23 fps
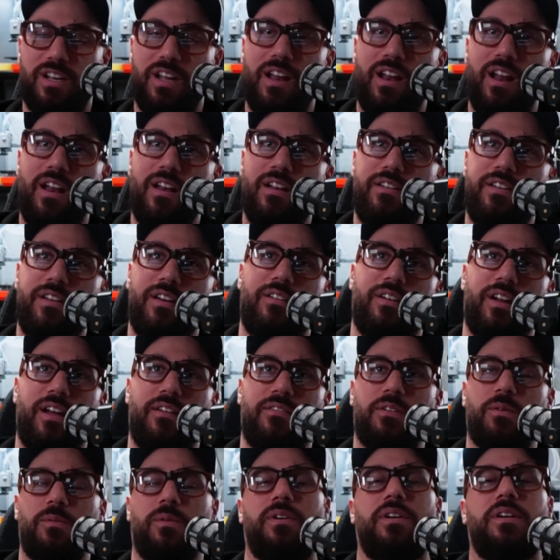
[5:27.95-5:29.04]
and I don't have
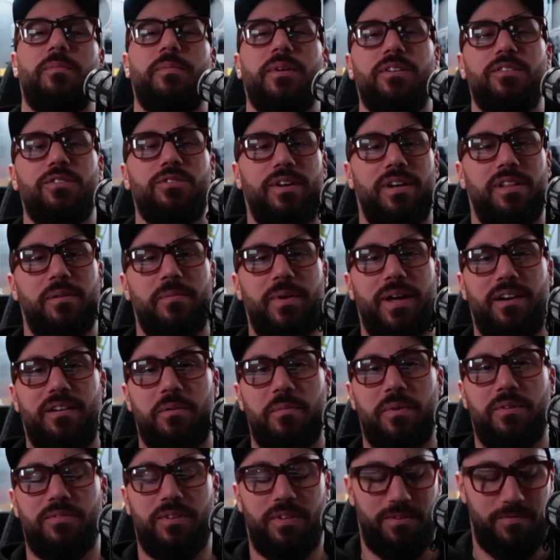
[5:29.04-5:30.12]
to worry about draining the battery of
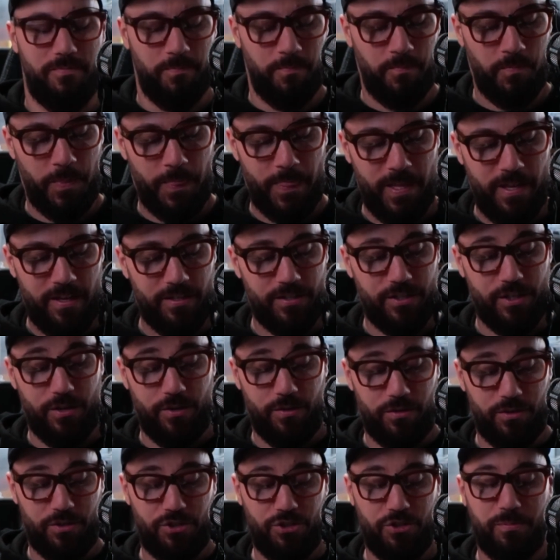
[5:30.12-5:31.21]
my phone.
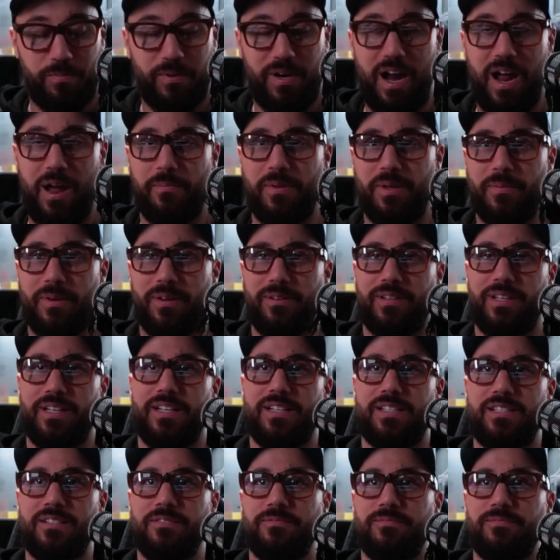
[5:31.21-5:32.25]
So super happy about this.